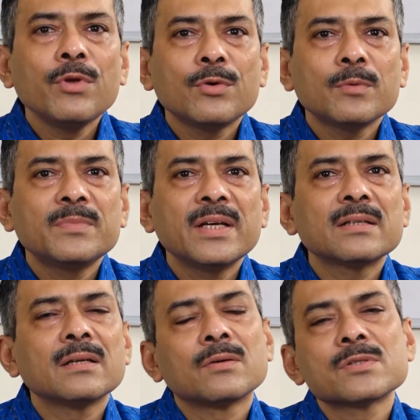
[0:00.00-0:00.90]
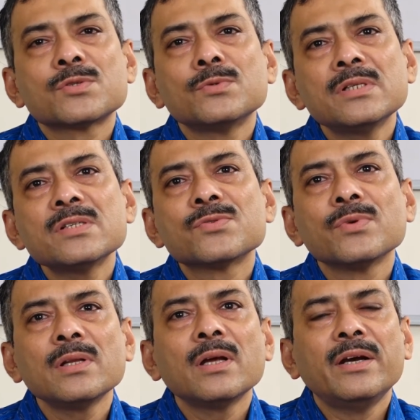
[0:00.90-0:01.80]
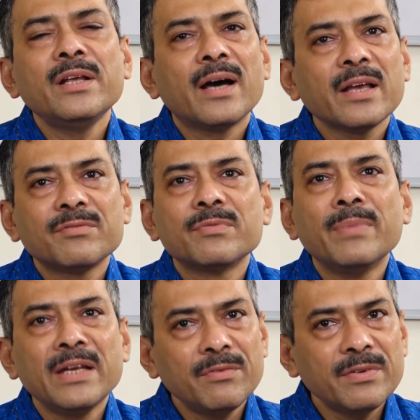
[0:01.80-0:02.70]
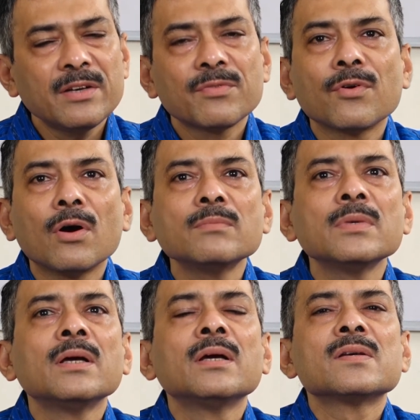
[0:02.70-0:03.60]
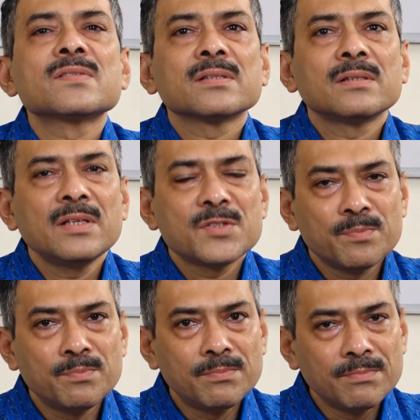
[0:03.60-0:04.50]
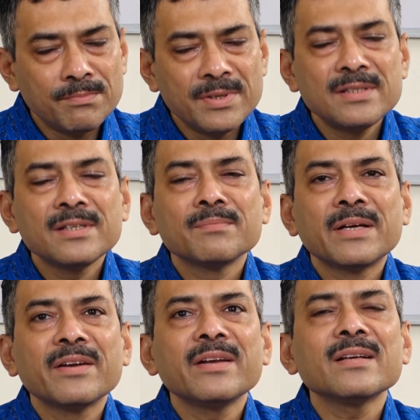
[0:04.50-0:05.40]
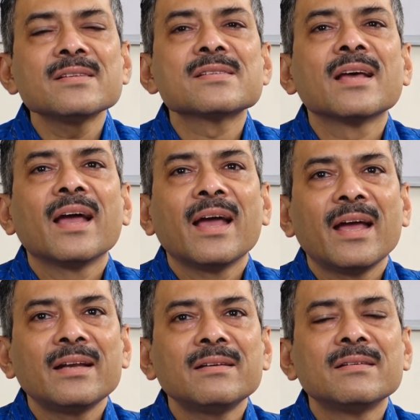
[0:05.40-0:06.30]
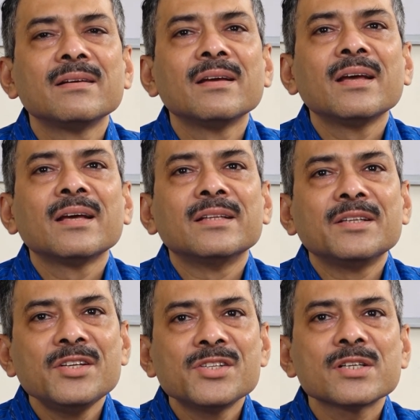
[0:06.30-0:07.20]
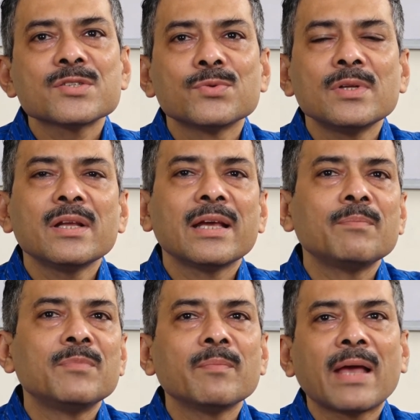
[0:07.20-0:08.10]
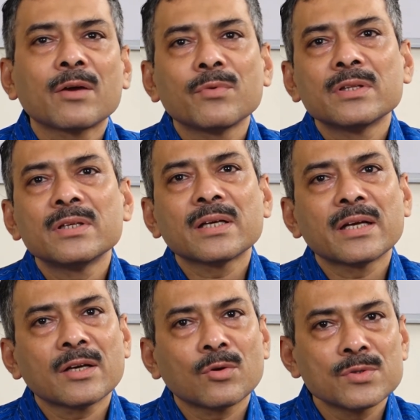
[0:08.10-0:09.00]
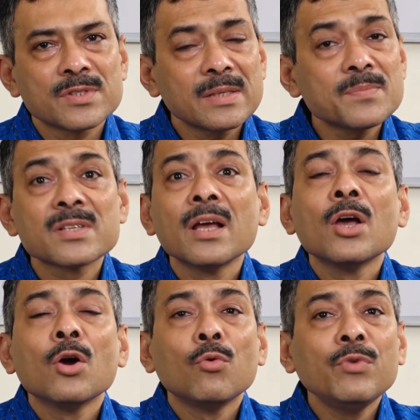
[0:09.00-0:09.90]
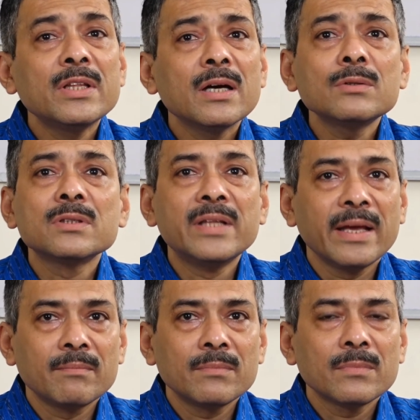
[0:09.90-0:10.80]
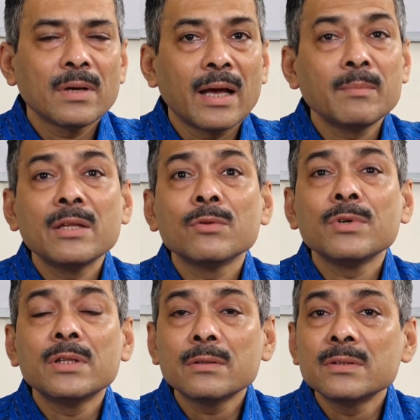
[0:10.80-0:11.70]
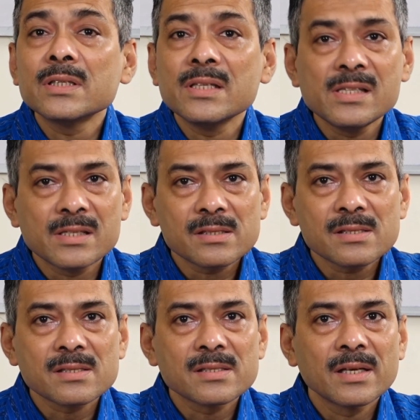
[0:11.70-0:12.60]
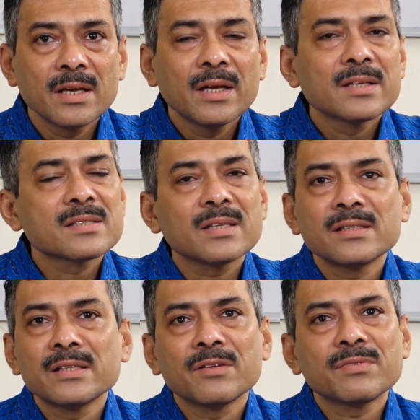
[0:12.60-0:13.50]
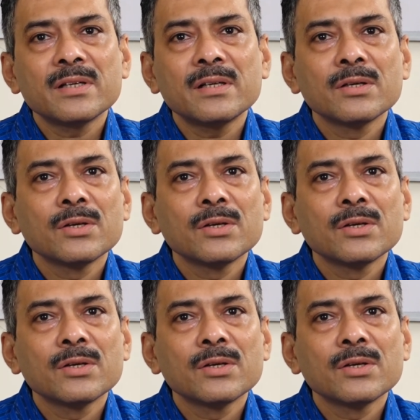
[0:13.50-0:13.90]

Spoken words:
We hope that our students will derive benefit from these bridging materials and the teachers will help them acquire the correct concepts. Without them, I mean without the teachers, such an effort